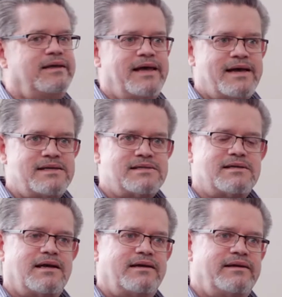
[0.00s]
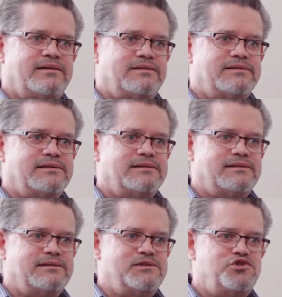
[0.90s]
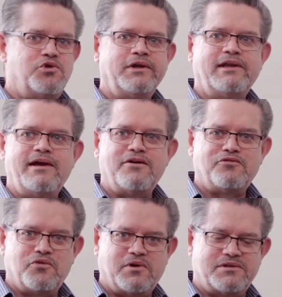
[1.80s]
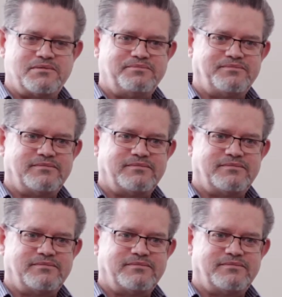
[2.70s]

Yes, I joined the Air Force